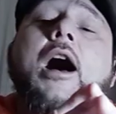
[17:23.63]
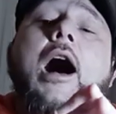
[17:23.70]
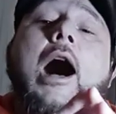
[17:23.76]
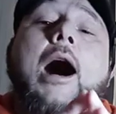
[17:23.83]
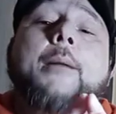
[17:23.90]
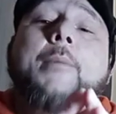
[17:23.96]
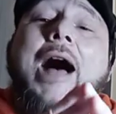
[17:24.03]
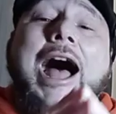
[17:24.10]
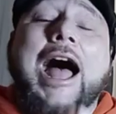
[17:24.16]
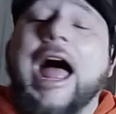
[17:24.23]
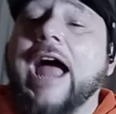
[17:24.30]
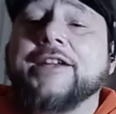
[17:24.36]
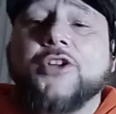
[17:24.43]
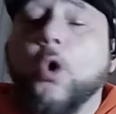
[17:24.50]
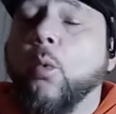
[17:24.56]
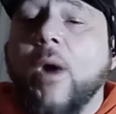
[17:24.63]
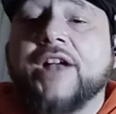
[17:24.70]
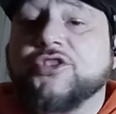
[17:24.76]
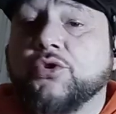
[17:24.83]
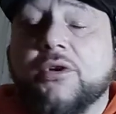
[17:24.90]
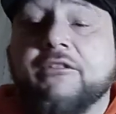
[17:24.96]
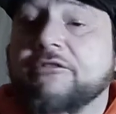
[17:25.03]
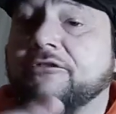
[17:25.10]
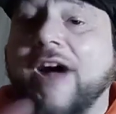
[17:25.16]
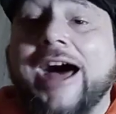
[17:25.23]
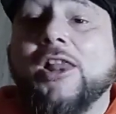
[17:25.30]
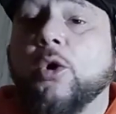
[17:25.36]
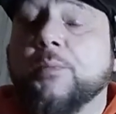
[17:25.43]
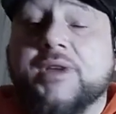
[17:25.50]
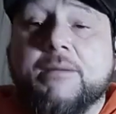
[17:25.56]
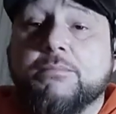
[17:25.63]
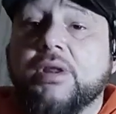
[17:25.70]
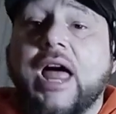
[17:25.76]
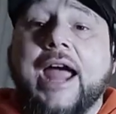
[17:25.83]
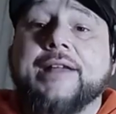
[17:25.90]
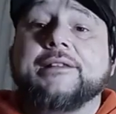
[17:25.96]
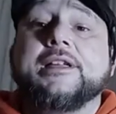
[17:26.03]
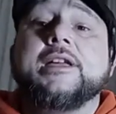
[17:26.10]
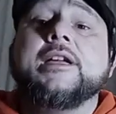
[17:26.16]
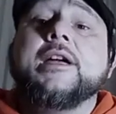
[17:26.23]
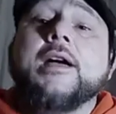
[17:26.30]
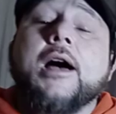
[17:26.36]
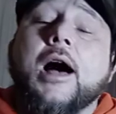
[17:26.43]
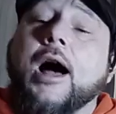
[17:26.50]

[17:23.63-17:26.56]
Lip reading: I don't want you to follow me blindly.